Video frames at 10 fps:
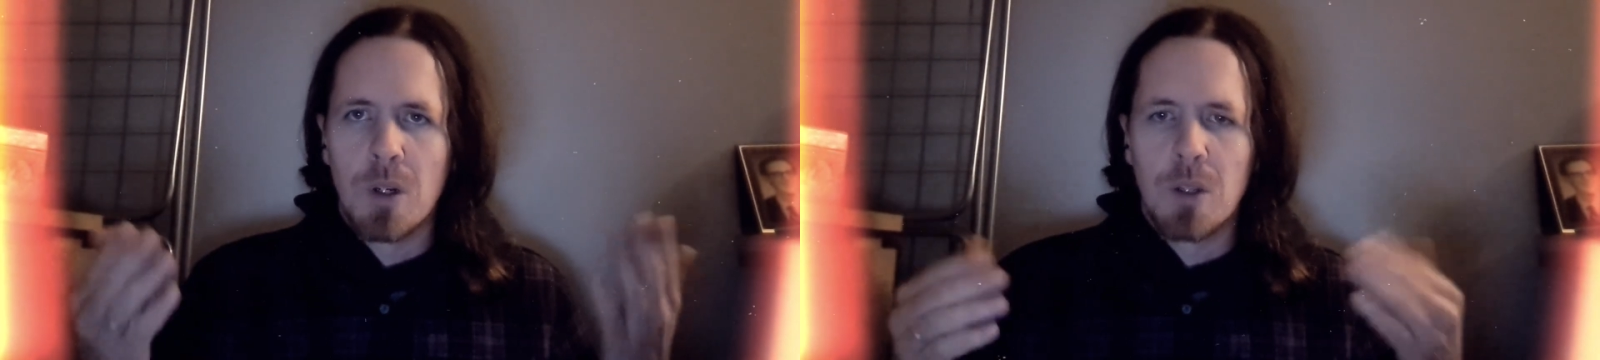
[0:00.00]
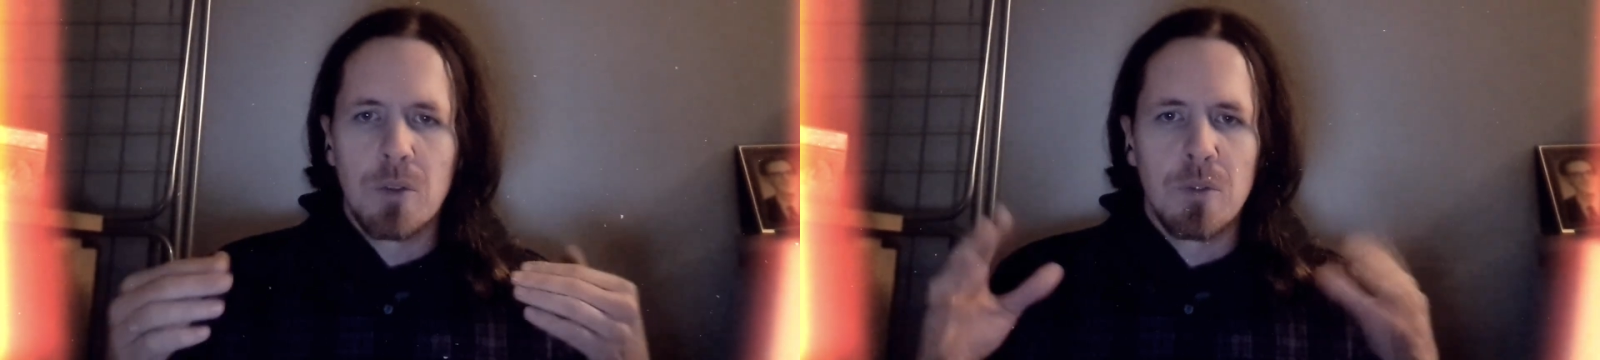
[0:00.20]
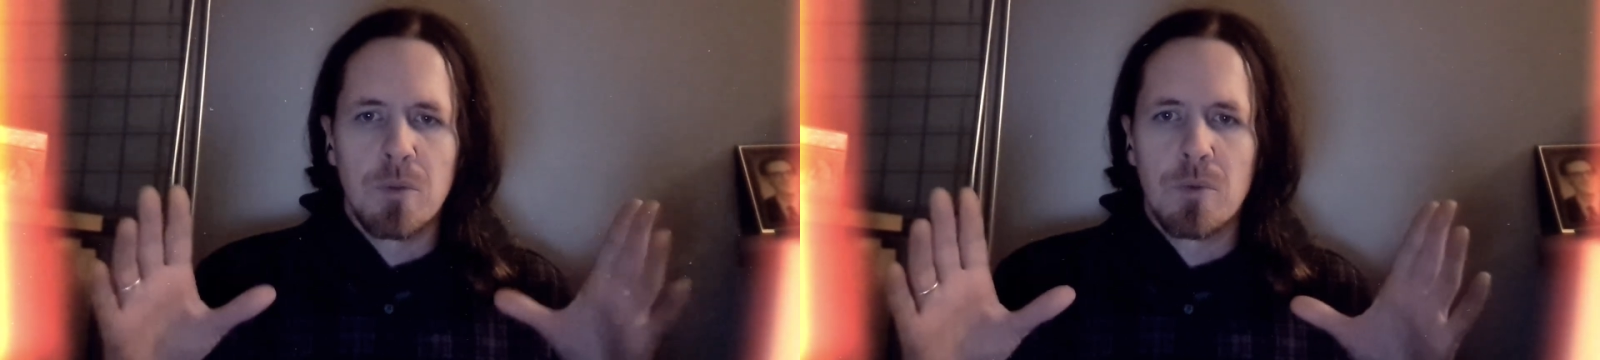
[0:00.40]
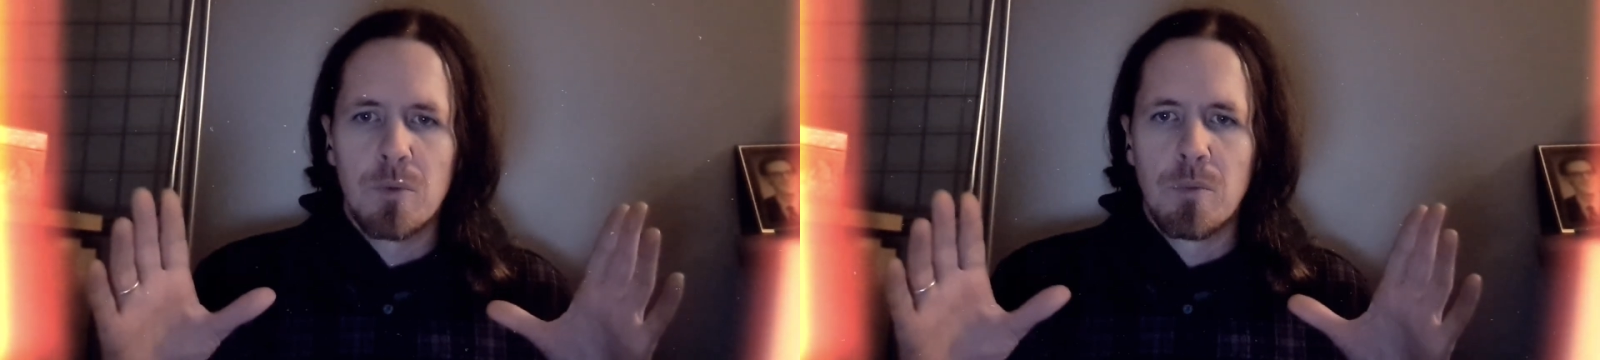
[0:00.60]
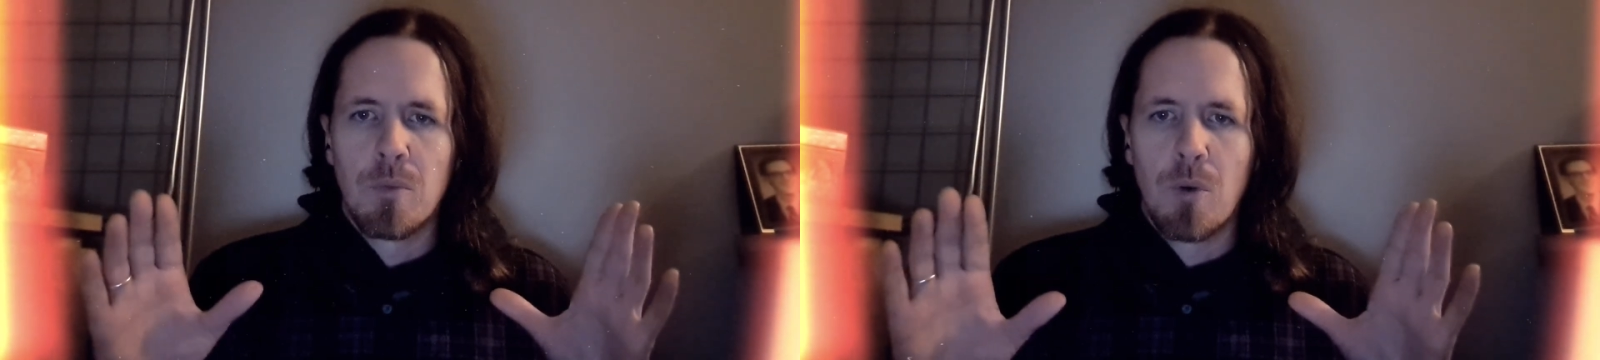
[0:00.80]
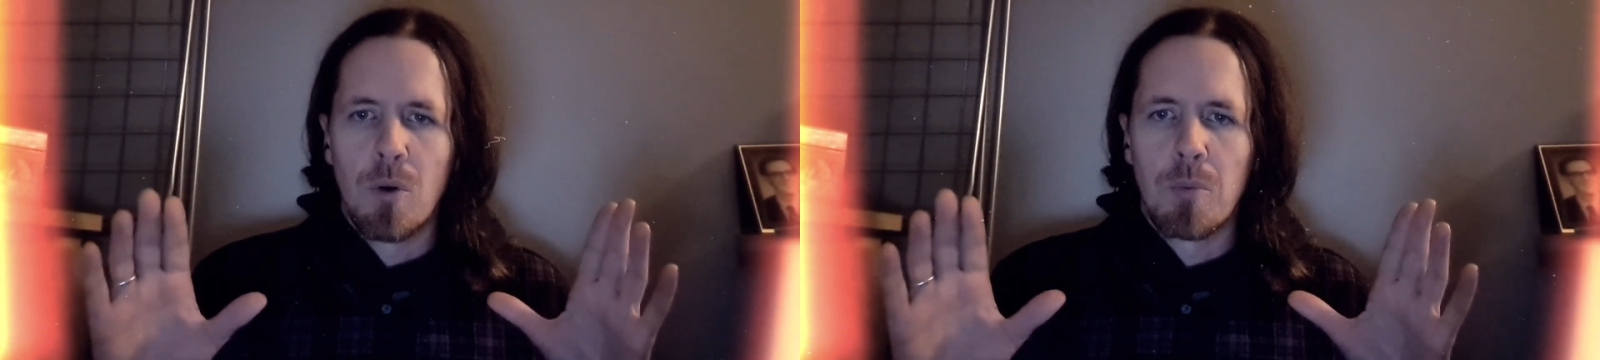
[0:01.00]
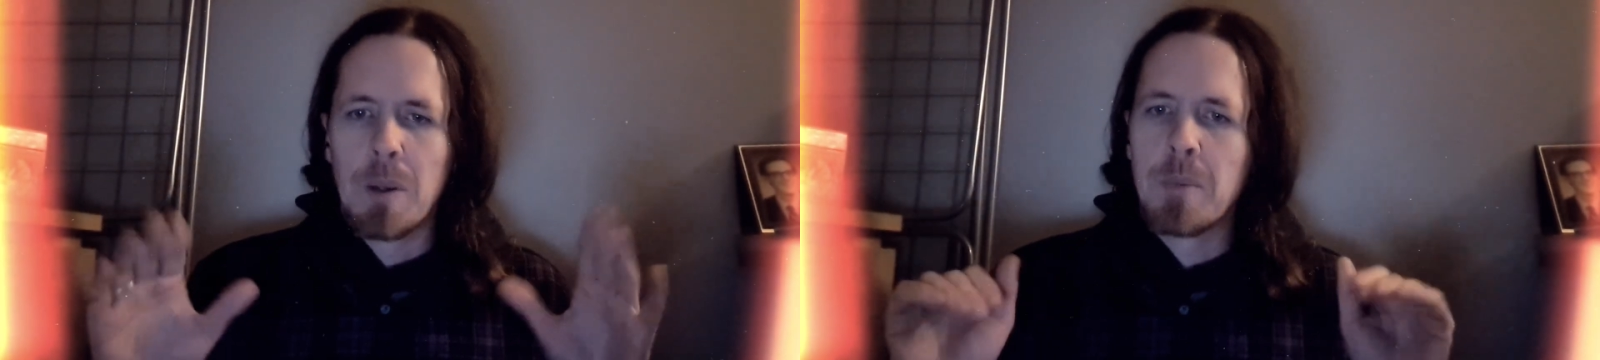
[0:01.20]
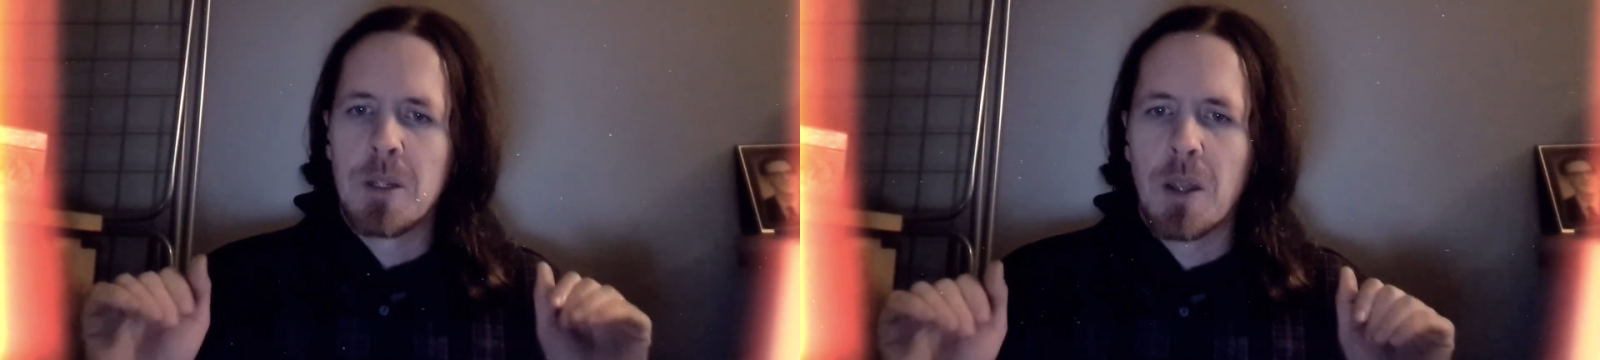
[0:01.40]
else, or
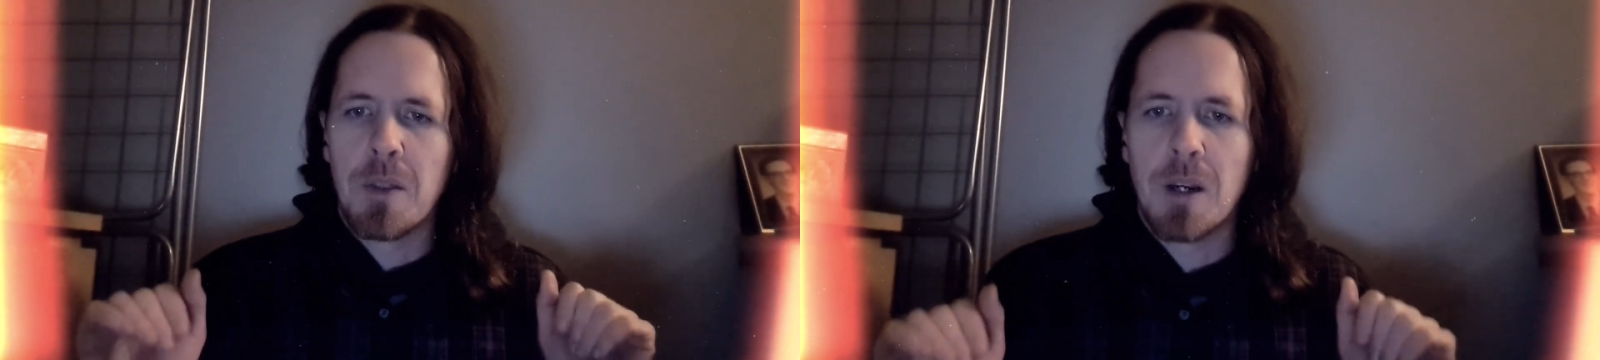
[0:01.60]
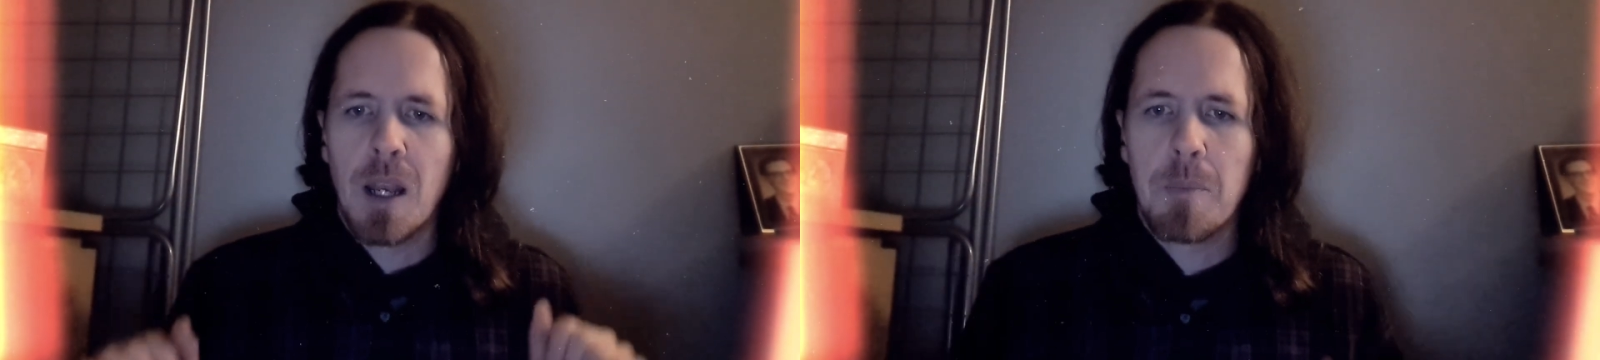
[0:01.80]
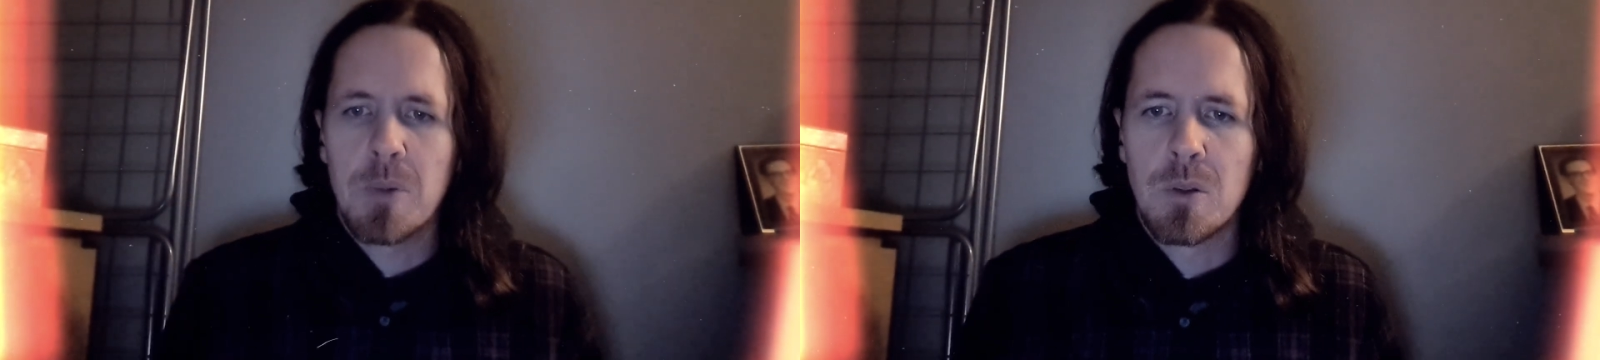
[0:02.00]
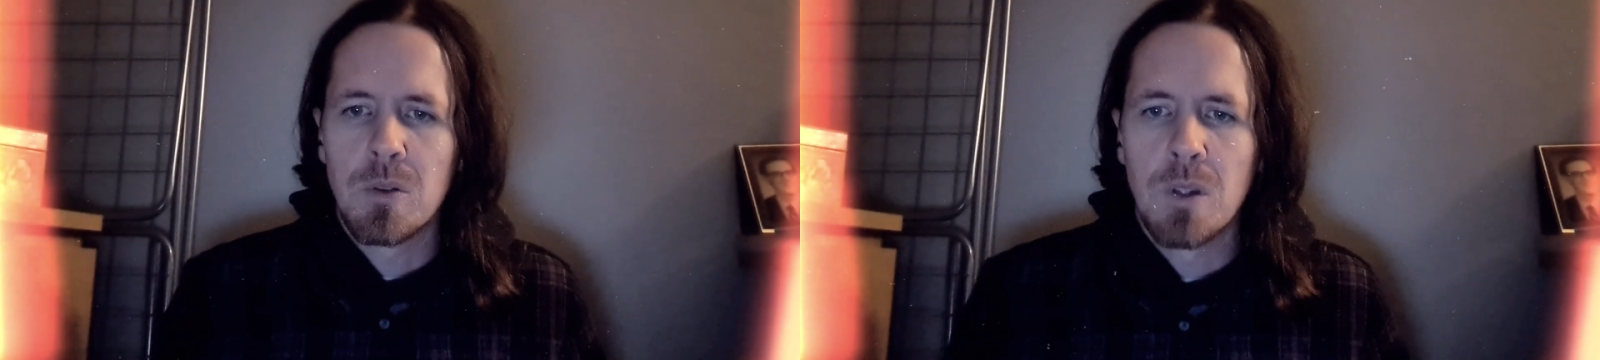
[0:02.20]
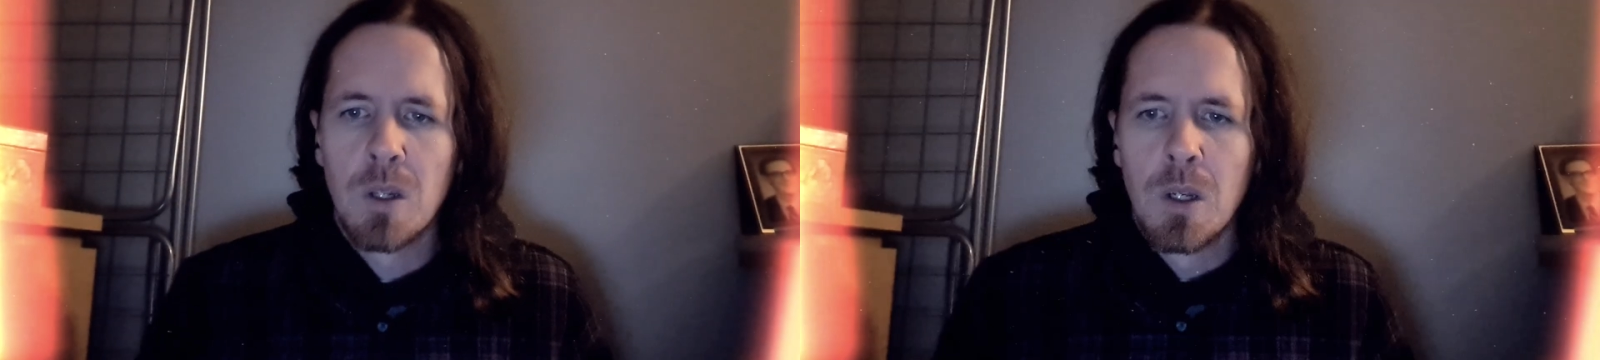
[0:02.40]
maybe nothing happens.